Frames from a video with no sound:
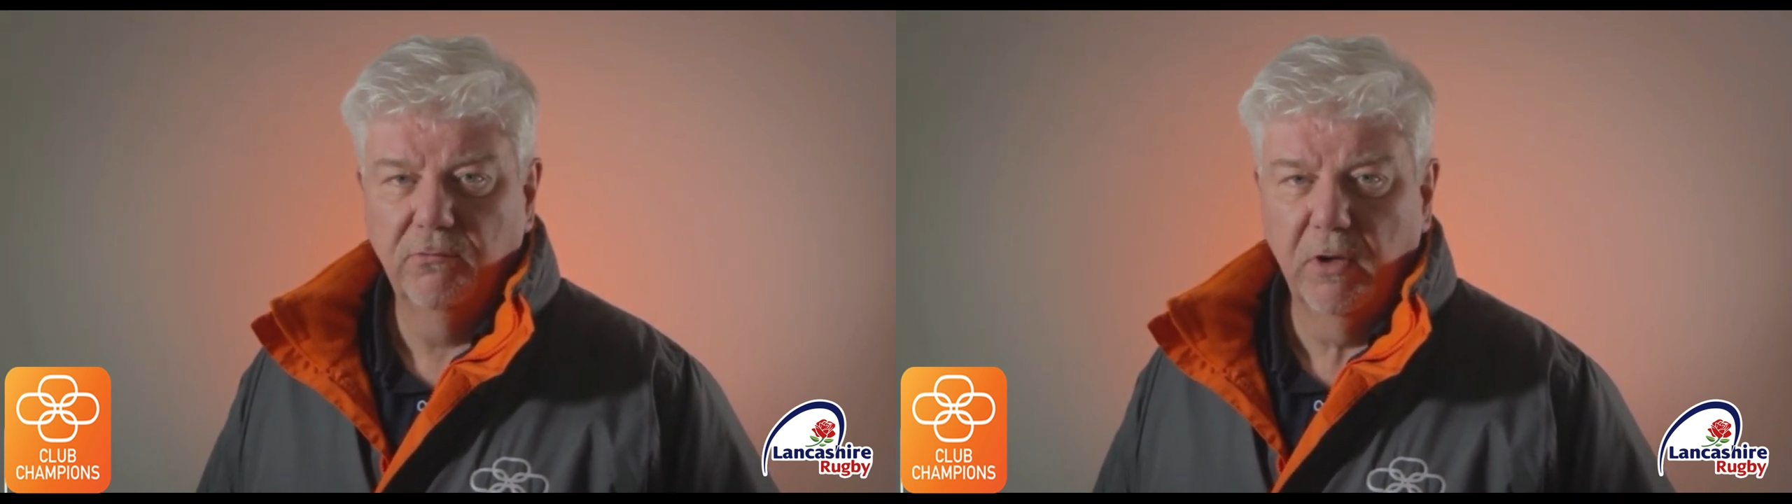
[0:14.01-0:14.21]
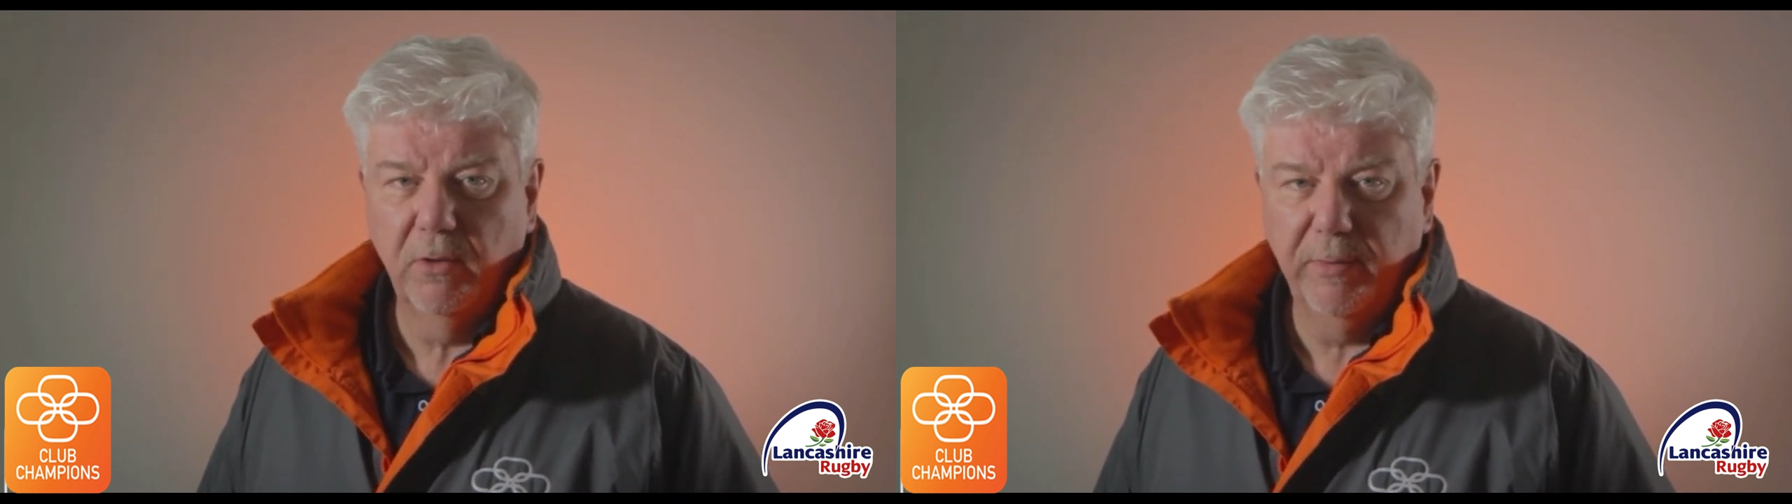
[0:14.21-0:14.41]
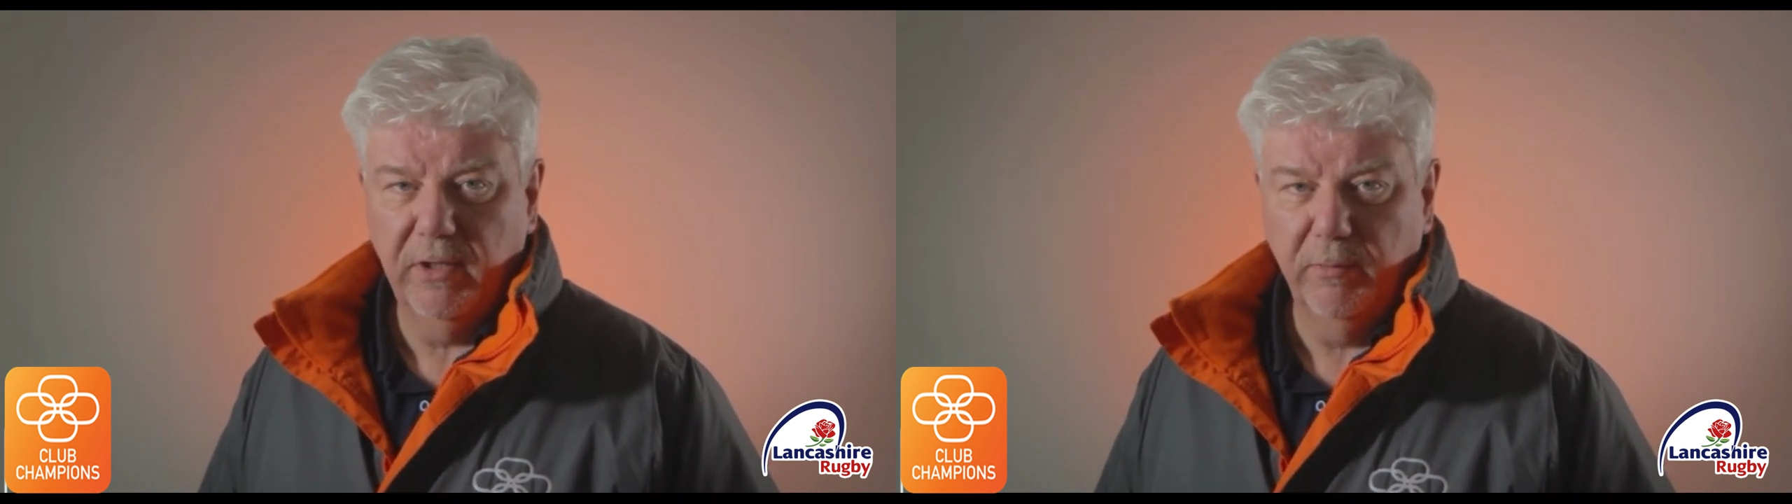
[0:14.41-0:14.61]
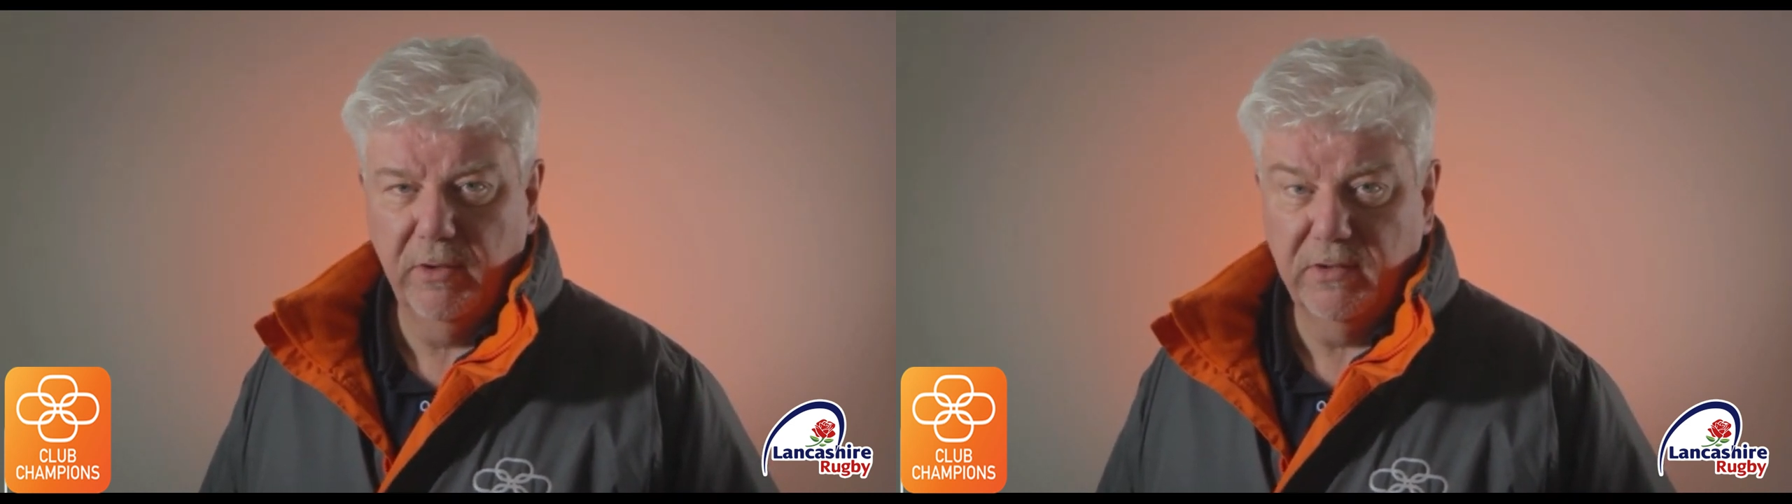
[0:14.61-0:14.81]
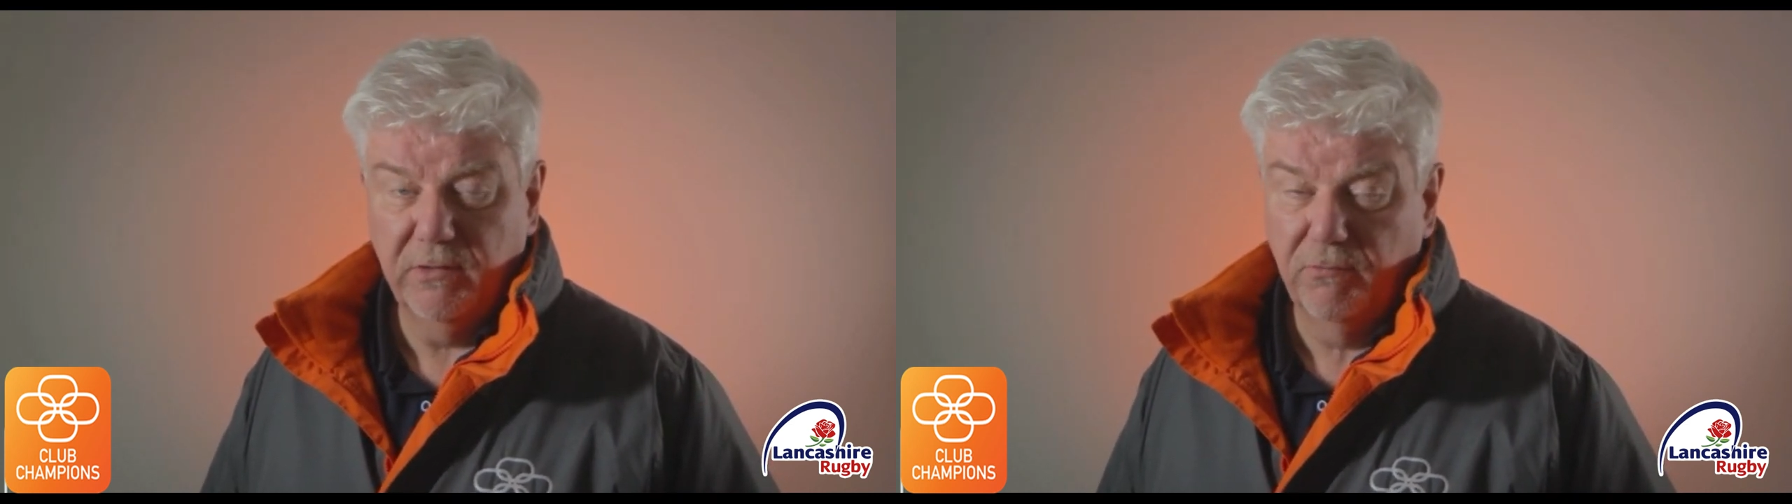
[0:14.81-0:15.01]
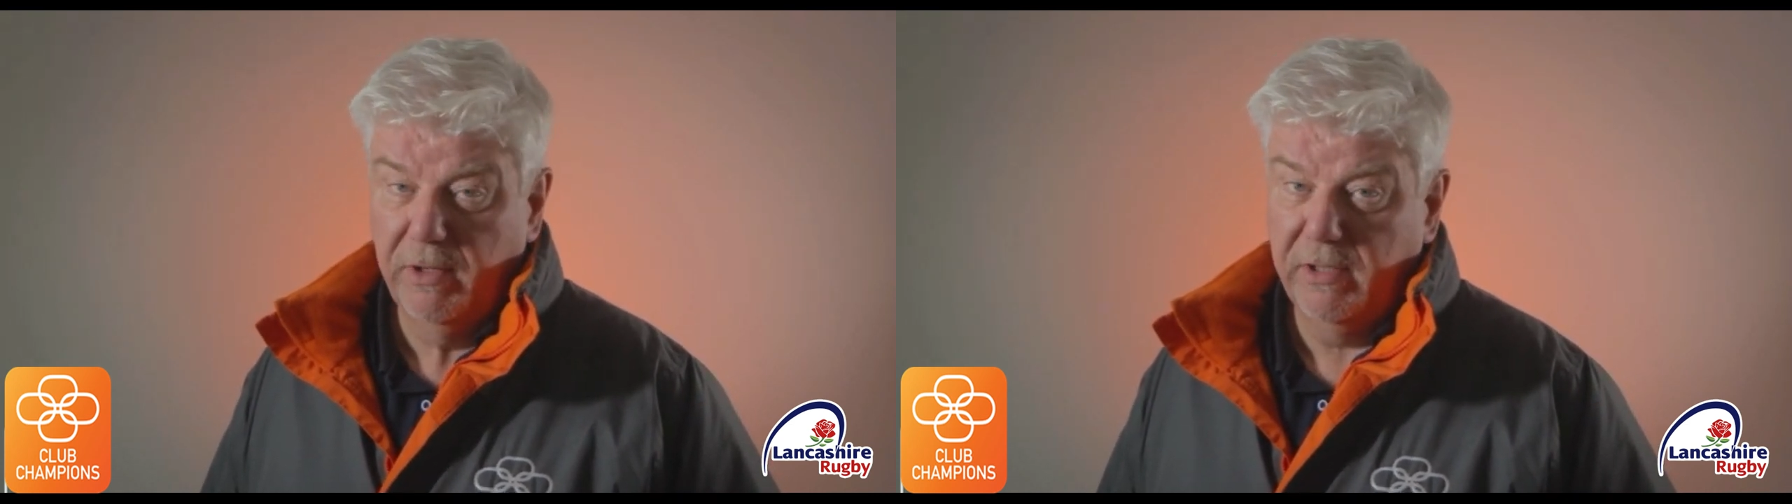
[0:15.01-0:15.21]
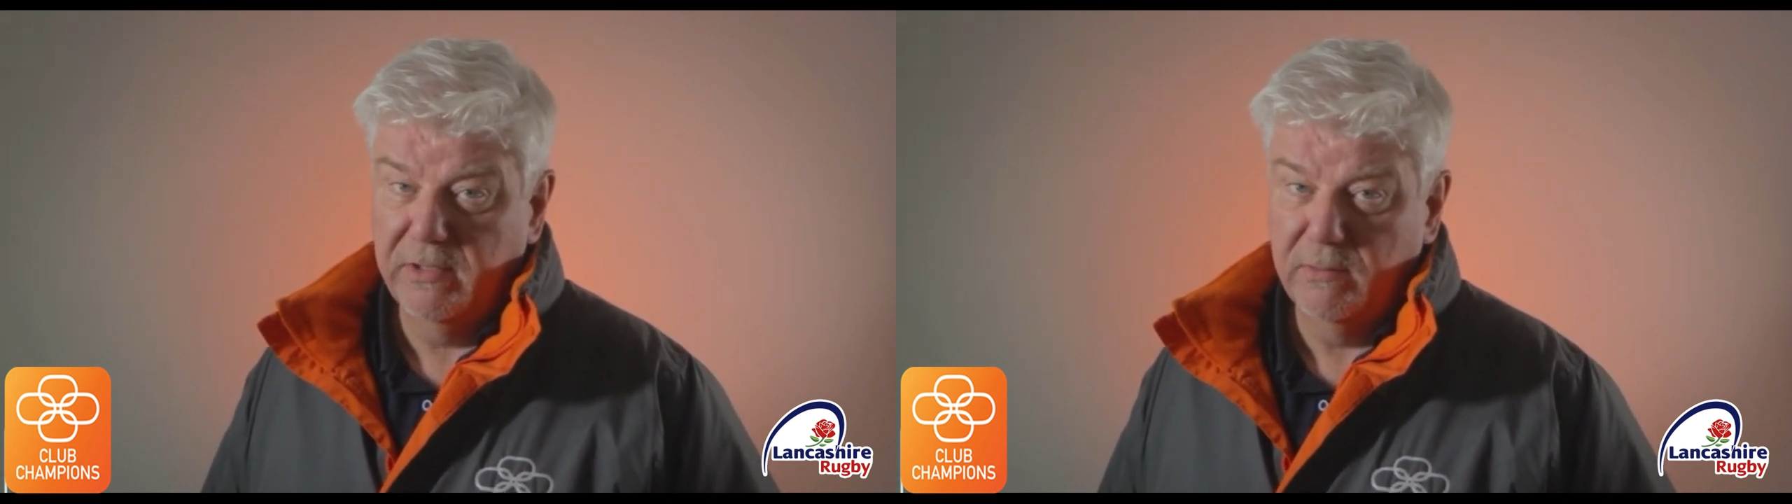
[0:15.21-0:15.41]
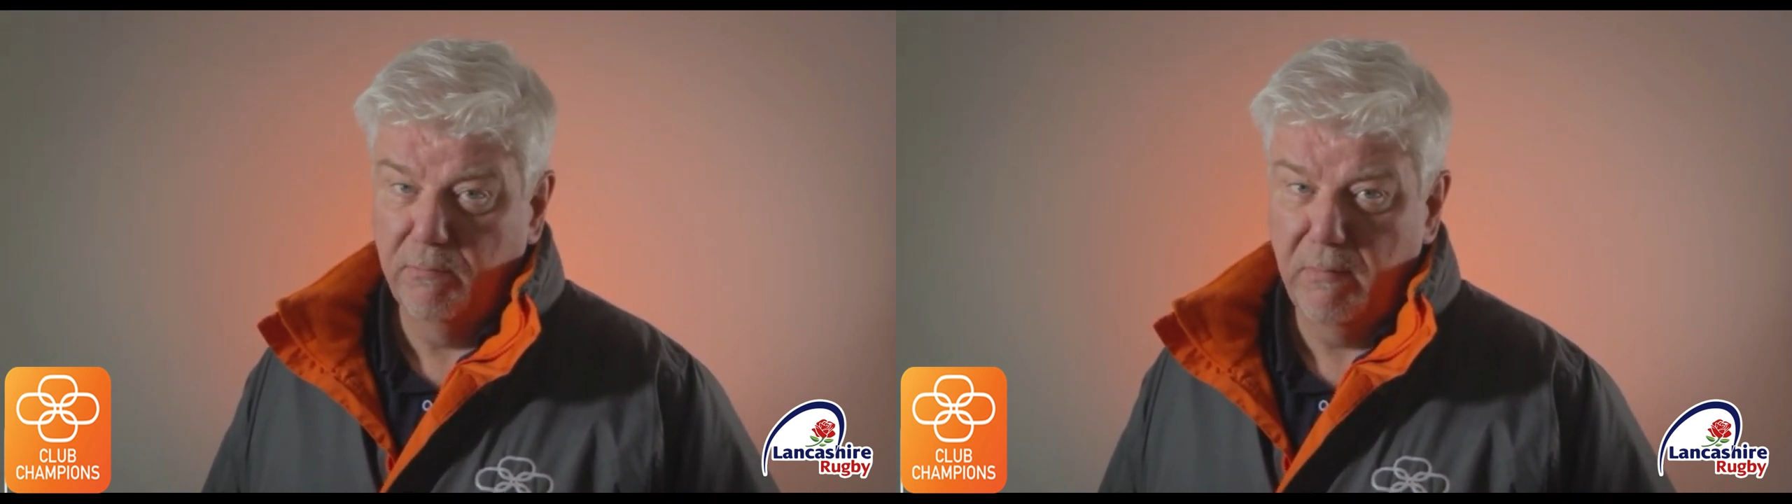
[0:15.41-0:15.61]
rugby community running into